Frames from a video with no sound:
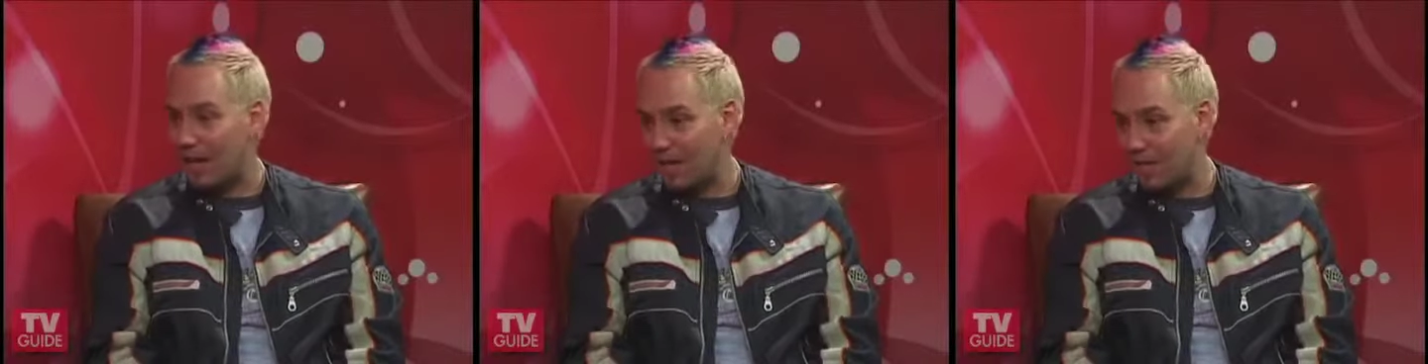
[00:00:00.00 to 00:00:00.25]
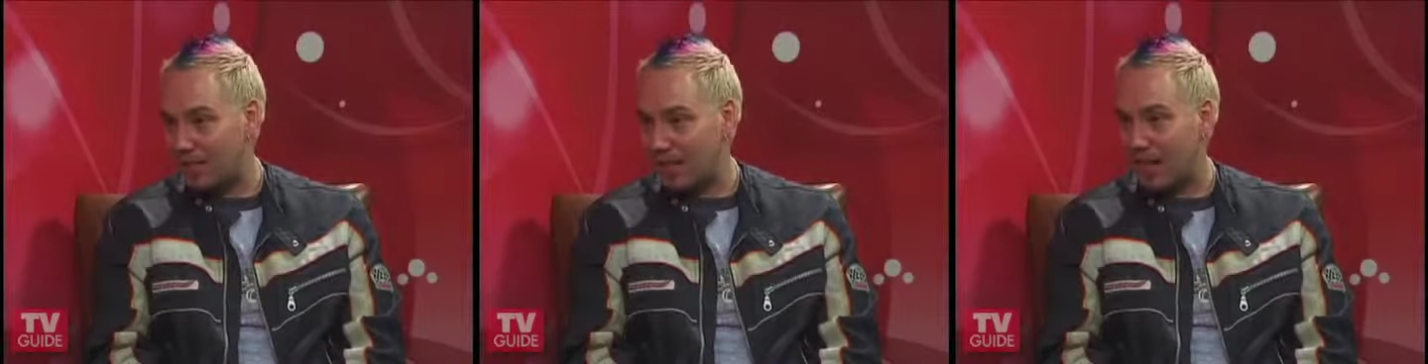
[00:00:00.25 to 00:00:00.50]

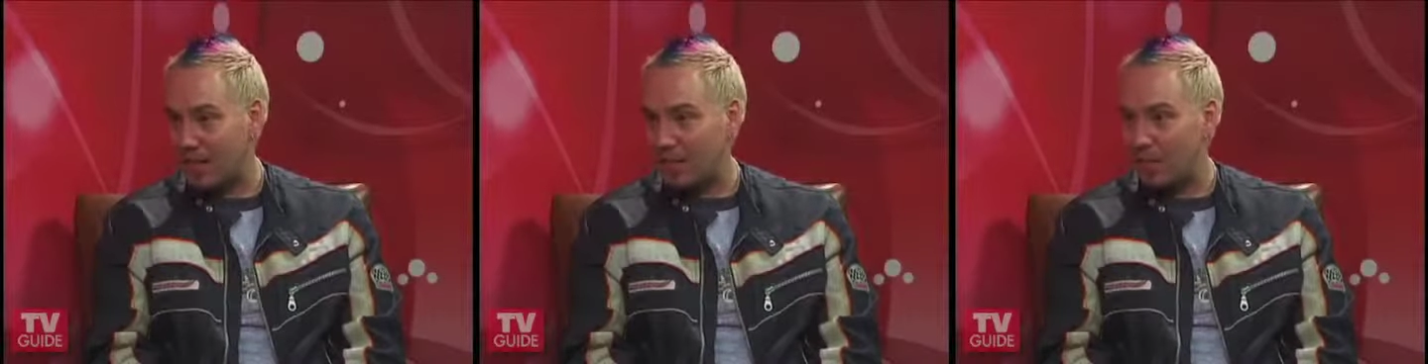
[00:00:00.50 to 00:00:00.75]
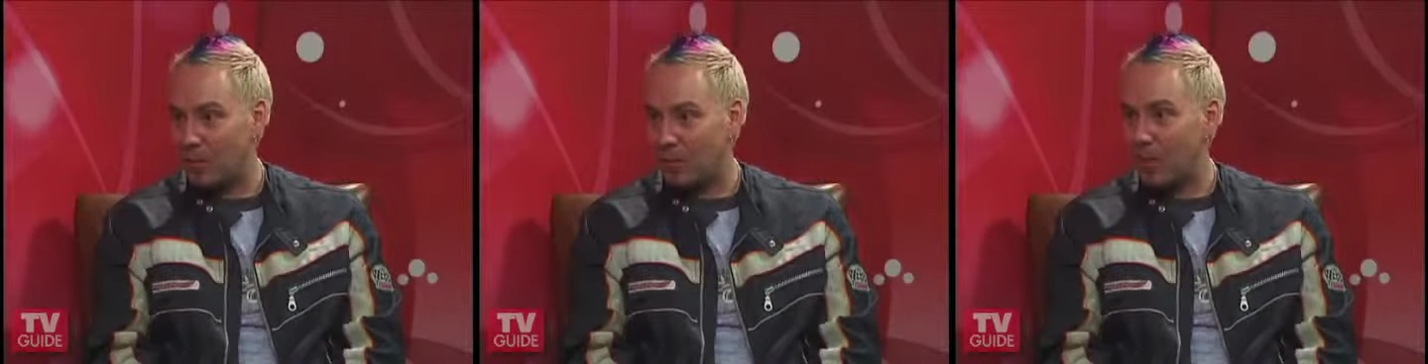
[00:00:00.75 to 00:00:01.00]
Kent State
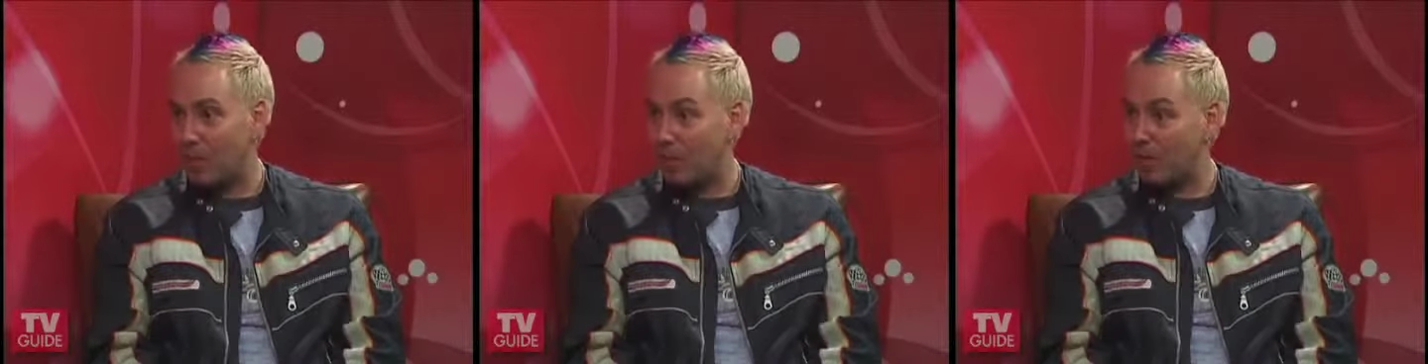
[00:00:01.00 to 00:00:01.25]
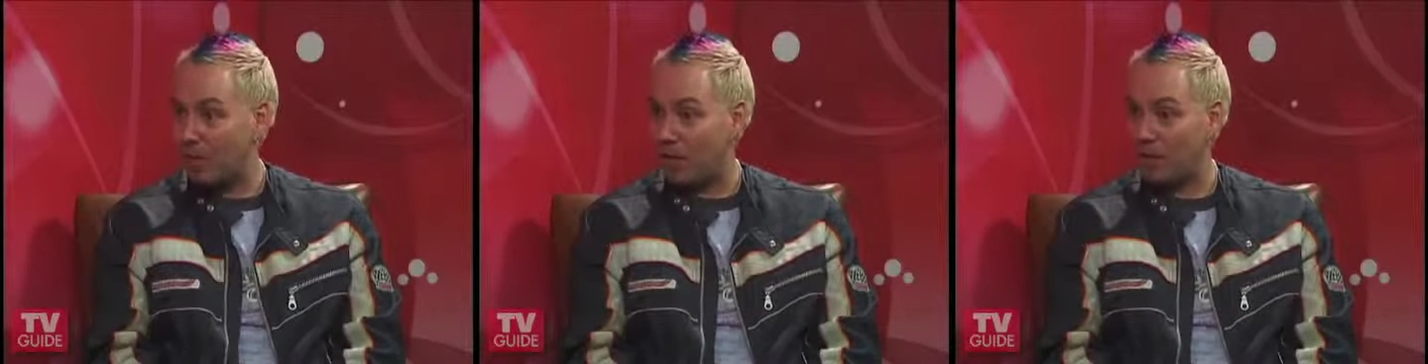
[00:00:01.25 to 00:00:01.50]
would be a
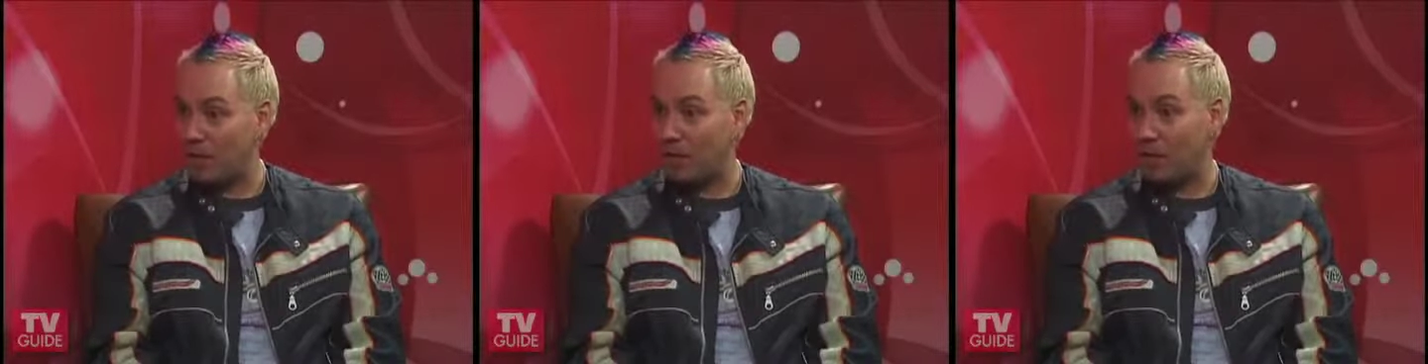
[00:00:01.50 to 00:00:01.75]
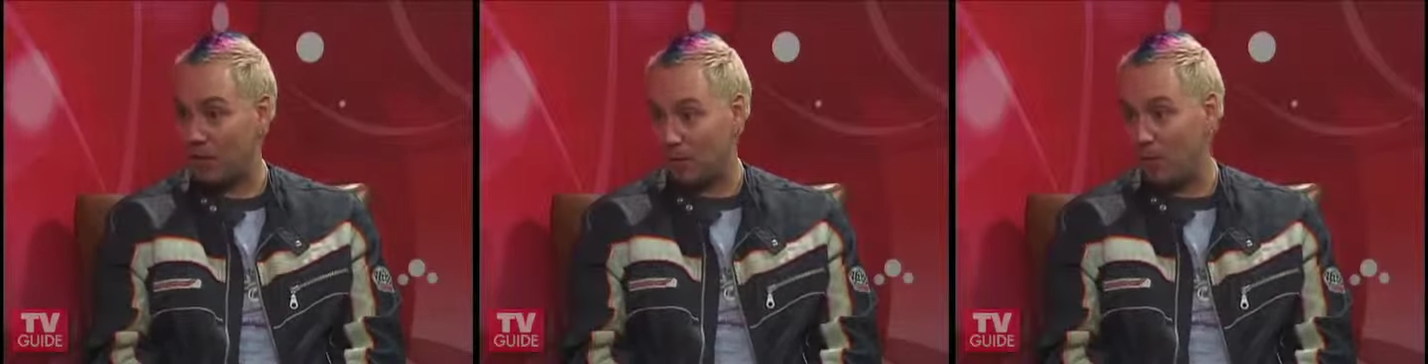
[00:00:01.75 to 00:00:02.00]
great place
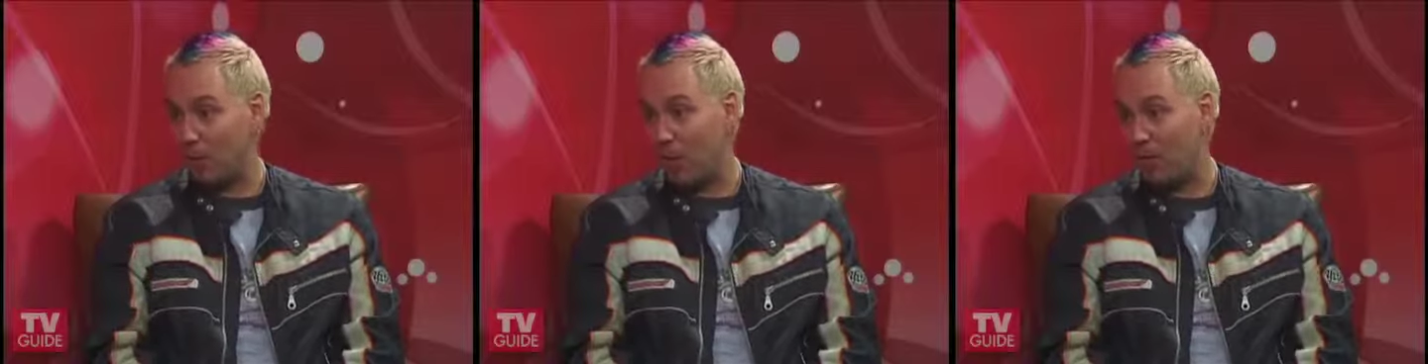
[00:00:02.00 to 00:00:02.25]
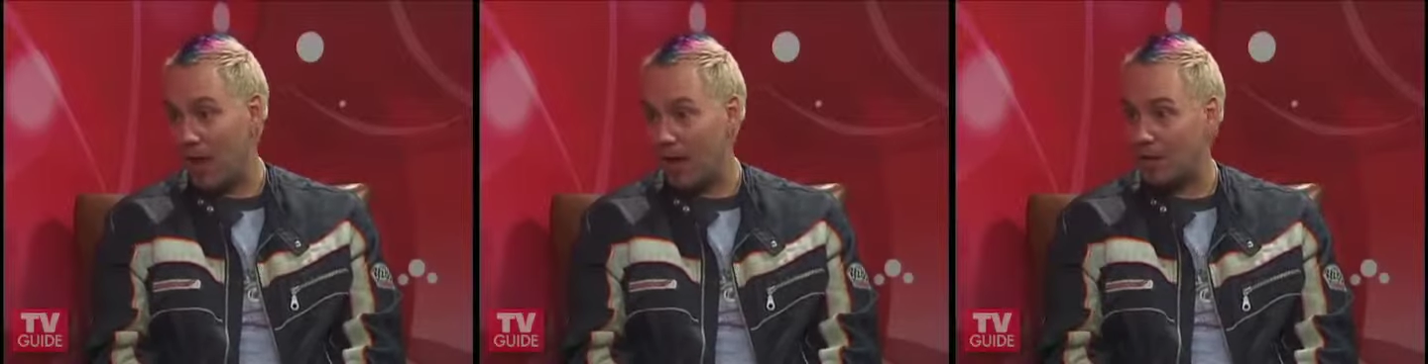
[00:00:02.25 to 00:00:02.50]
to
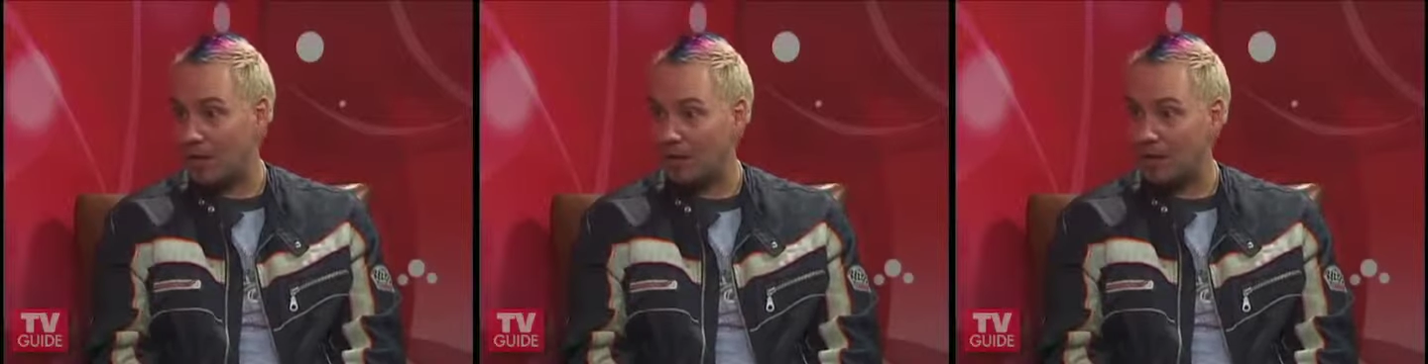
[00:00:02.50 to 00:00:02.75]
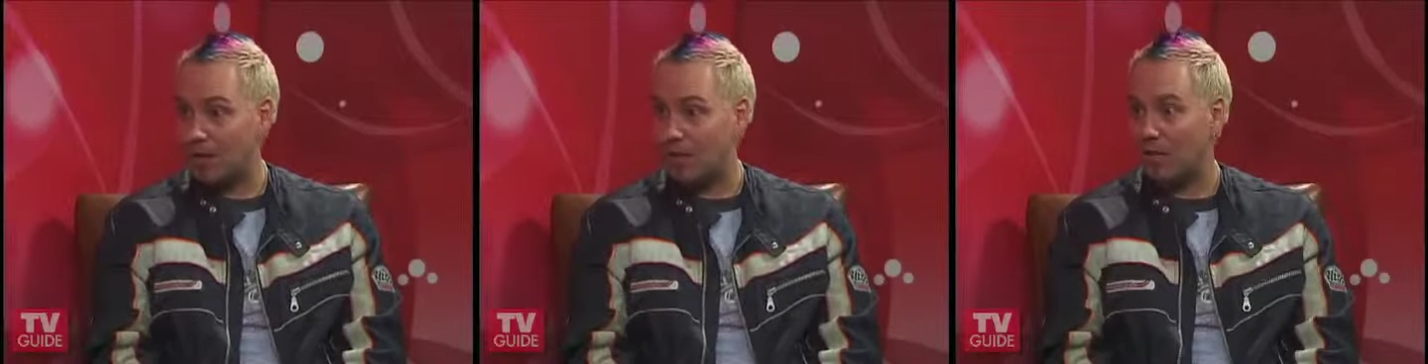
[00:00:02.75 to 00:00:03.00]
explore fashion
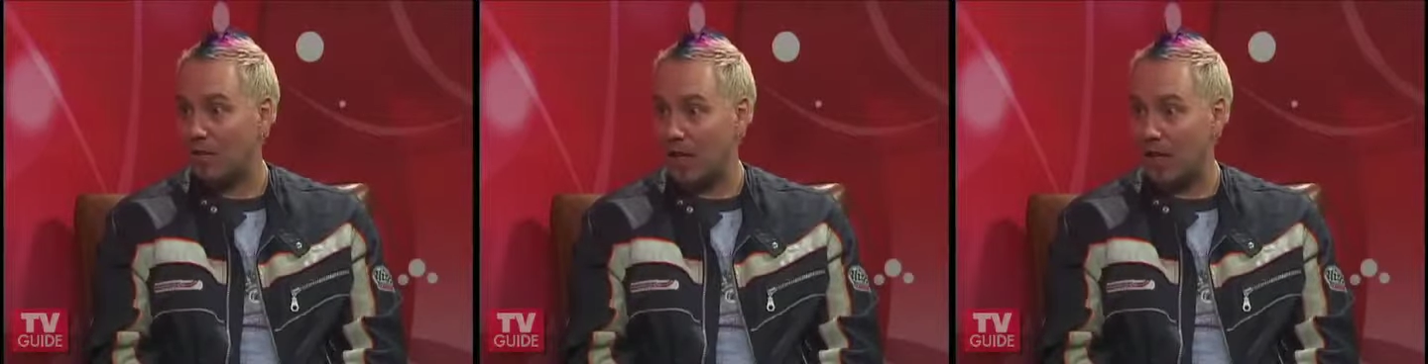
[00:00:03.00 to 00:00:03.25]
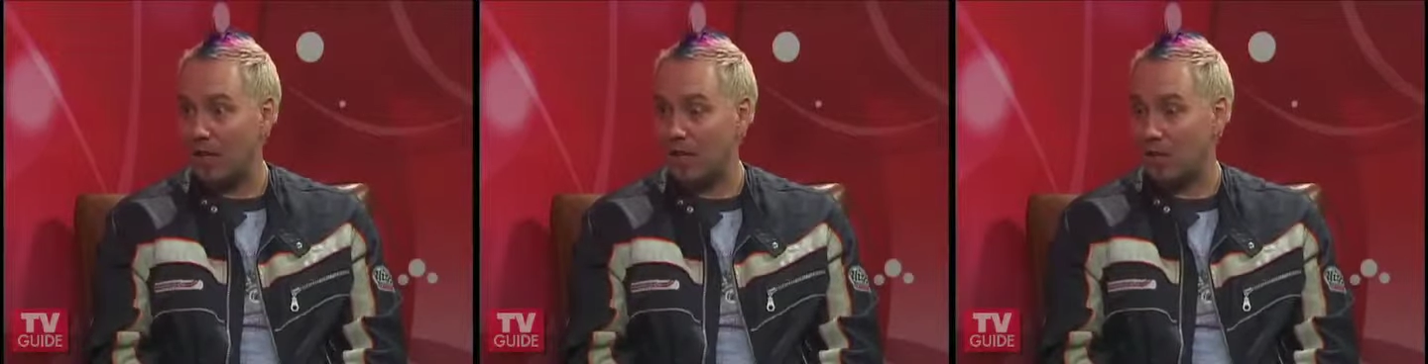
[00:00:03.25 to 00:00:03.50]
to see if
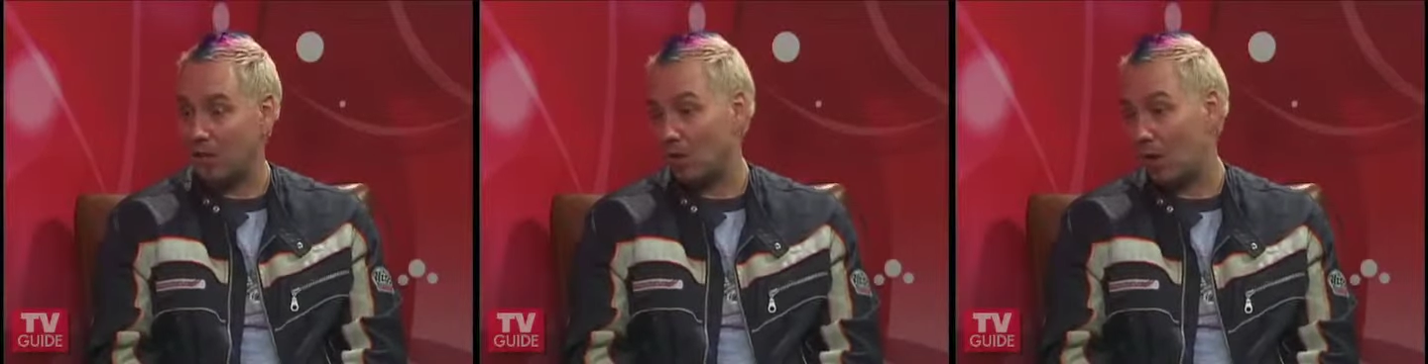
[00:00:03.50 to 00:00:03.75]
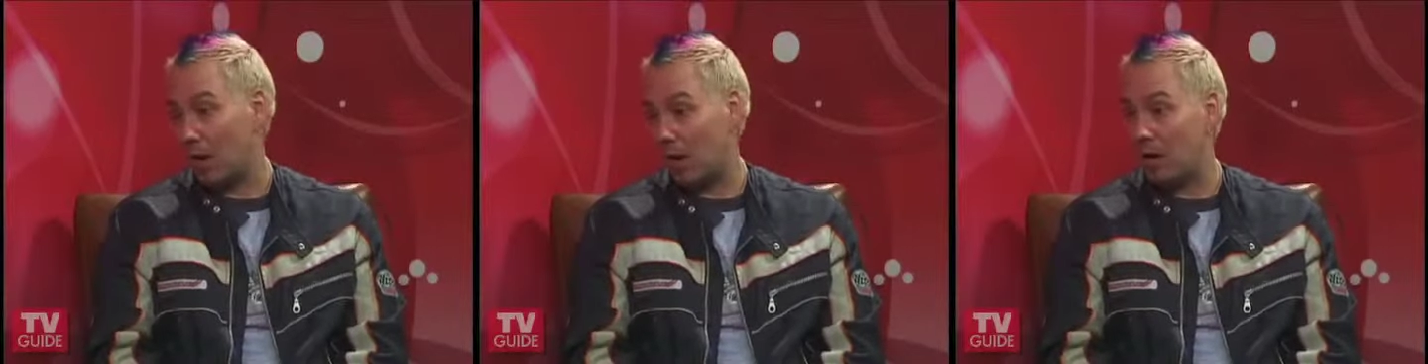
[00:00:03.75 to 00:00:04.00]
I
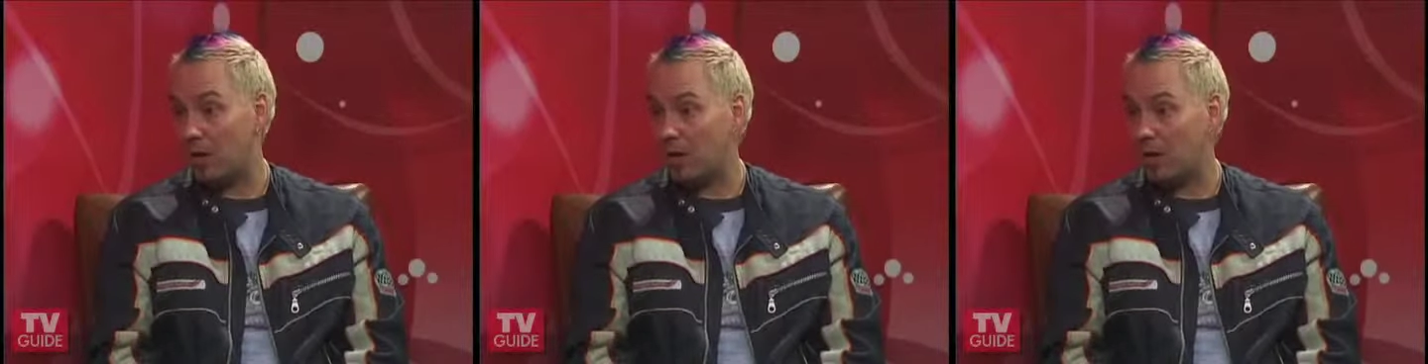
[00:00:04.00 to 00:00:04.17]
enjoyed it.